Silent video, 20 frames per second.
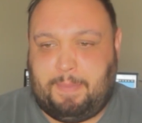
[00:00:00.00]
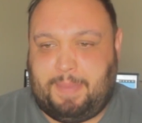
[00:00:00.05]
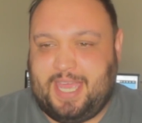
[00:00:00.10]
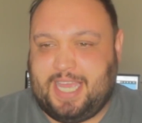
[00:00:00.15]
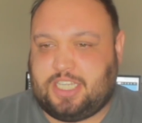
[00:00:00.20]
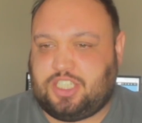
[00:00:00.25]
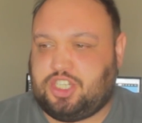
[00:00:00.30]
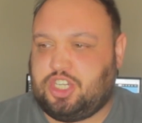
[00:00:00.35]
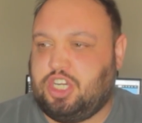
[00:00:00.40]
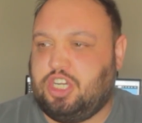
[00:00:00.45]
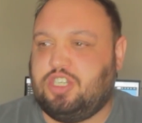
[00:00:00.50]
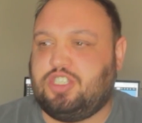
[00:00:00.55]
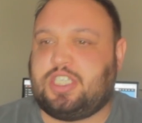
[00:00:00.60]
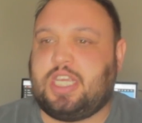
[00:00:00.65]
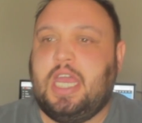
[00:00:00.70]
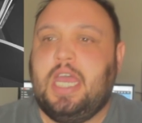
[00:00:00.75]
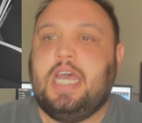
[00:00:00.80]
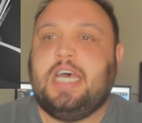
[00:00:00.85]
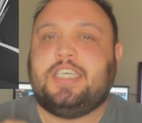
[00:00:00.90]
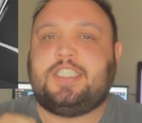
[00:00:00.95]

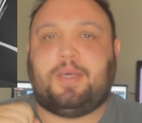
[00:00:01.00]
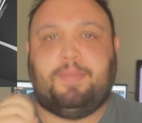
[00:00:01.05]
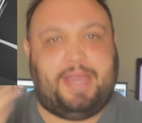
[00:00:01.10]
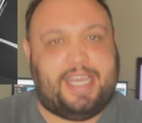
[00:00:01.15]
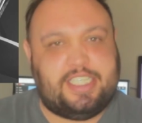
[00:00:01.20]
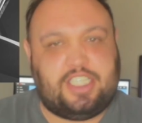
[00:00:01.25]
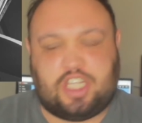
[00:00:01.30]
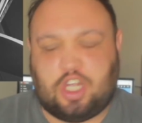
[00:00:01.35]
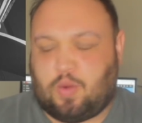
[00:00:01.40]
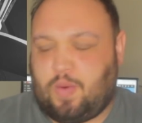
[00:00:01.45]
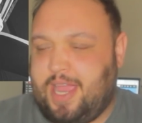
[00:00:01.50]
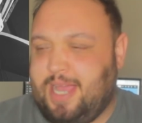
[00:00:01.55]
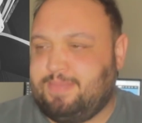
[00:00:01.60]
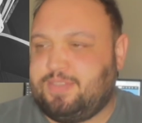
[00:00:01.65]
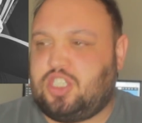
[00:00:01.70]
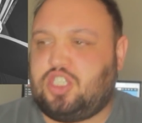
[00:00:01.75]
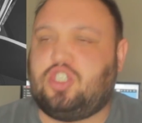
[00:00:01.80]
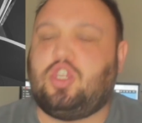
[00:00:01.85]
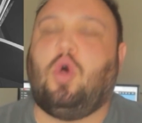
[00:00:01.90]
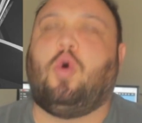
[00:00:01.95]
pictures, some
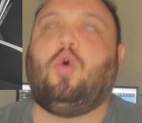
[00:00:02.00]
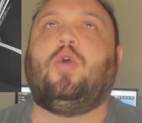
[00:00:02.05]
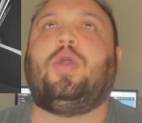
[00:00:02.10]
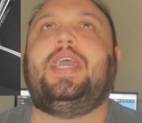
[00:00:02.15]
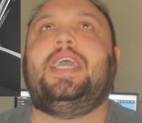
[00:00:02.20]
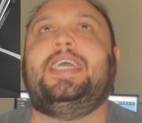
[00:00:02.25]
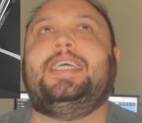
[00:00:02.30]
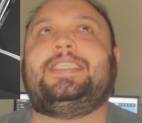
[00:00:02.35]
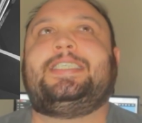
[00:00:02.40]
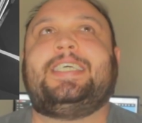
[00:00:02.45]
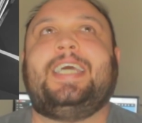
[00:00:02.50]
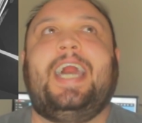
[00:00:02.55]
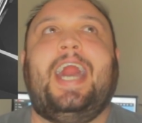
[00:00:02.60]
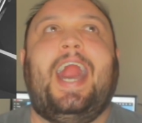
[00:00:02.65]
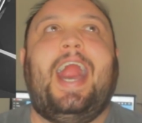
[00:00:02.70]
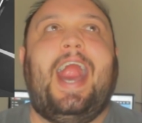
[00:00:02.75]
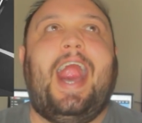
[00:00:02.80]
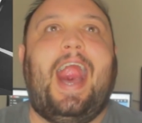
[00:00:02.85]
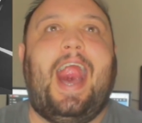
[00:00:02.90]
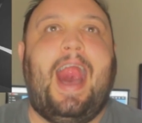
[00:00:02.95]
Instagram stories,
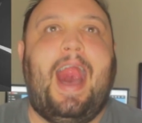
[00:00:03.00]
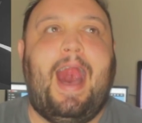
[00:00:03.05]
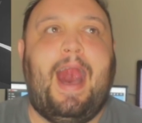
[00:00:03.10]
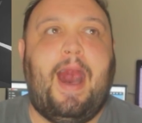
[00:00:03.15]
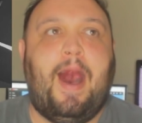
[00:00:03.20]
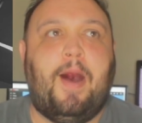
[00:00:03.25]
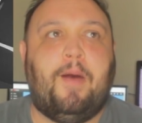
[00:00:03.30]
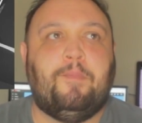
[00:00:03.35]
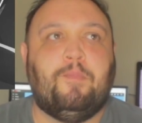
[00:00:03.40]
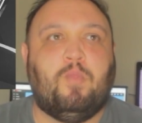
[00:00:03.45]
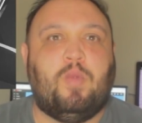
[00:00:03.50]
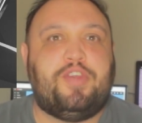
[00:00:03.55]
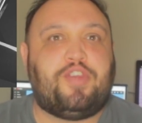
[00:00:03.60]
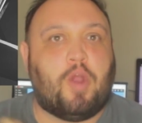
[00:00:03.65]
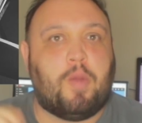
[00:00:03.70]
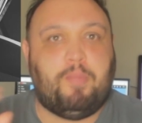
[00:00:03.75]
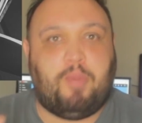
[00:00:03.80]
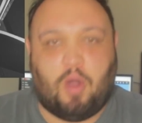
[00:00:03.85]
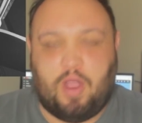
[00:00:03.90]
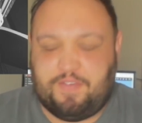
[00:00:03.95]
um, with
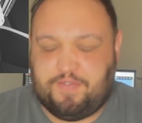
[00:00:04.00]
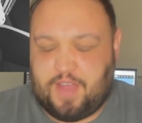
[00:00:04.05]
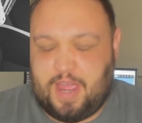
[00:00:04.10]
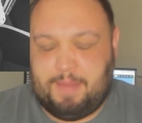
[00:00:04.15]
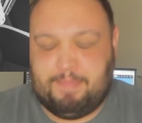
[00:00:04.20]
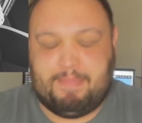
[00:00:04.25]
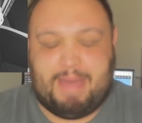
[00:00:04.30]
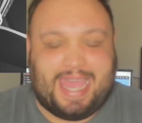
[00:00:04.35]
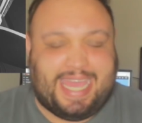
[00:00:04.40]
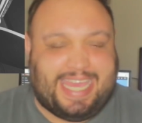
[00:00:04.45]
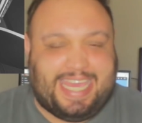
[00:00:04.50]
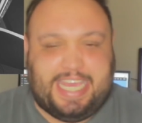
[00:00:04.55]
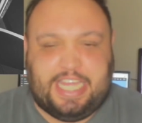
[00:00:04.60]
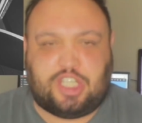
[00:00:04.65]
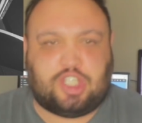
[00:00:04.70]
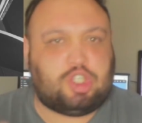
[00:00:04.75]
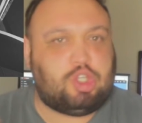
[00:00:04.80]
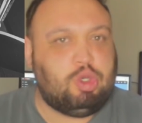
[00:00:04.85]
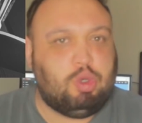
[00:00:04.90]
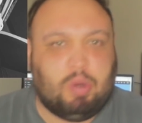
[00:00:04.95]
her boyfriend Mikey
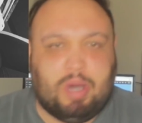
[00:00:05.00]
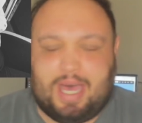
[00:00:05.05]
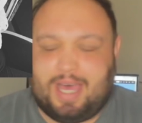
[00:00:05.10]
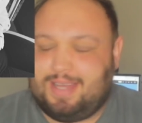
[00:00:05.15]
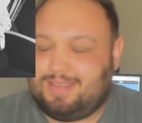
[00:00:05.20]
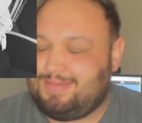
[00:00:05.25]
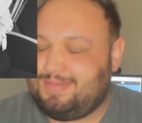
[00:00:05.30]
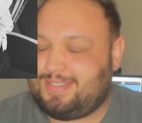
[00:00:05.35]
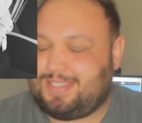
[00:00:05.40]
Tua.